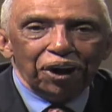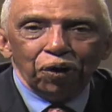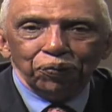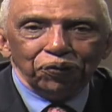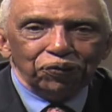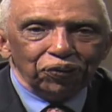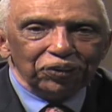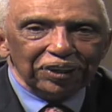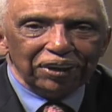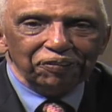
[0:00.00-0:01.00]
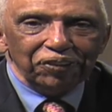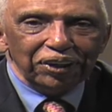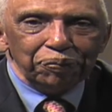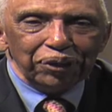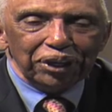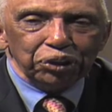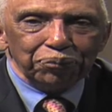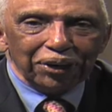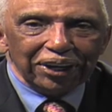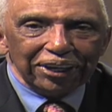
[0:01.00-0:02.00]
I hope you folks have really been
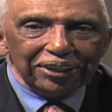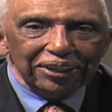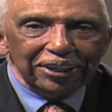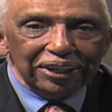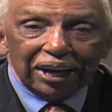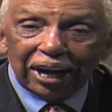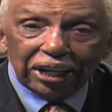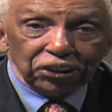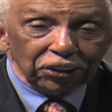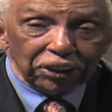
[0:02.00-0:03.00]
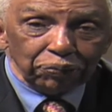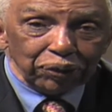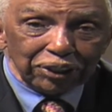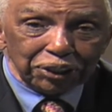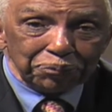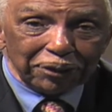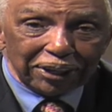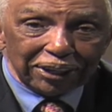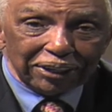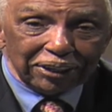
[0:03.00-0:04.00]
inspired. I certainly have been
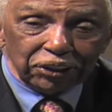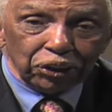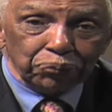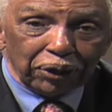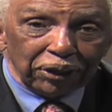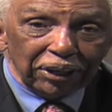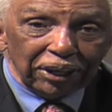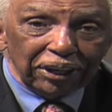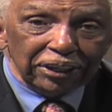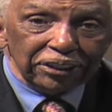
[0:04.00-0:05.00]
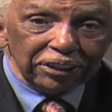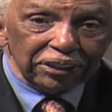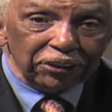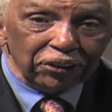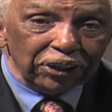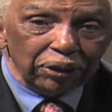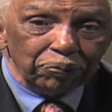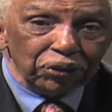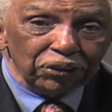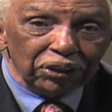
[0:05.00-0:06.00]
inspired just by listening to
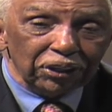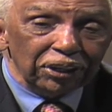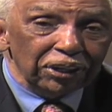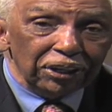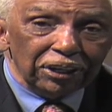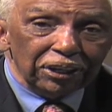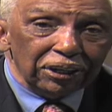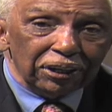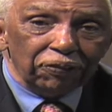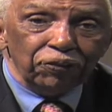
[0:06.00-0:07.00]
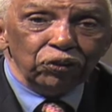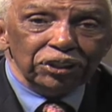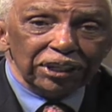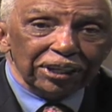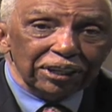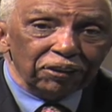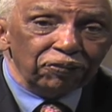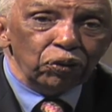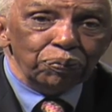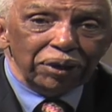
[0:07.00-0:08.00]
him. Just a uh, a few second, a
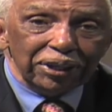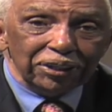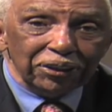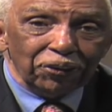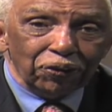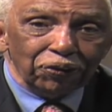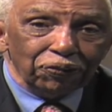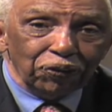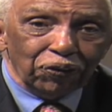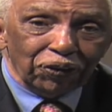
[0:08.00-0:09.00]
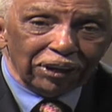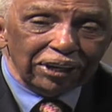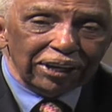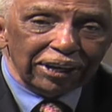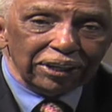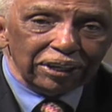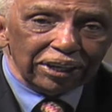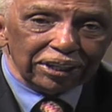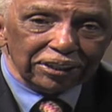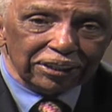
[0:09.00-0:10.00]
few minutes on the floor at the
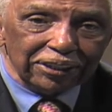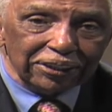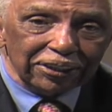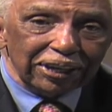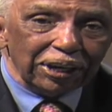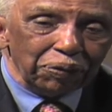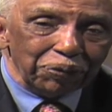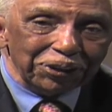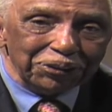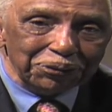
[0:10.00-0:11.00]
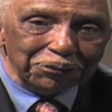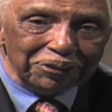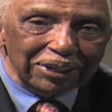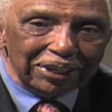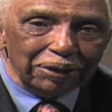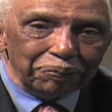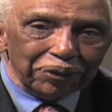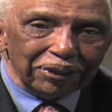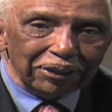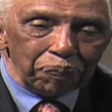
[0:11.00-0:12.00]
last uh, thing I went to.
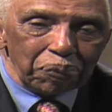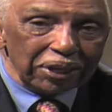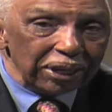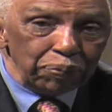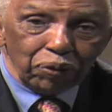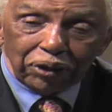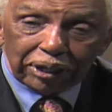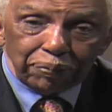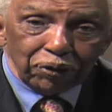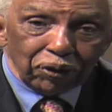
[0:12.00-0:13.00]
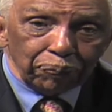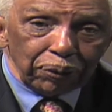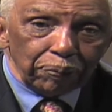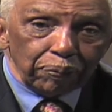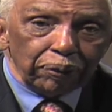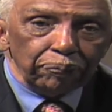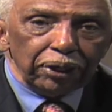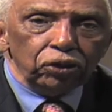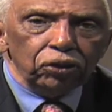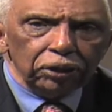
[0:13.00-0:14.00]
But uh, keep on keeping on, people. But
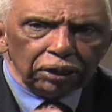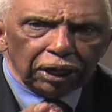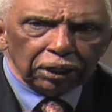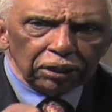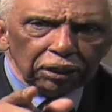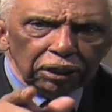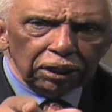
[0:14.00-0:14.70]
make your doctor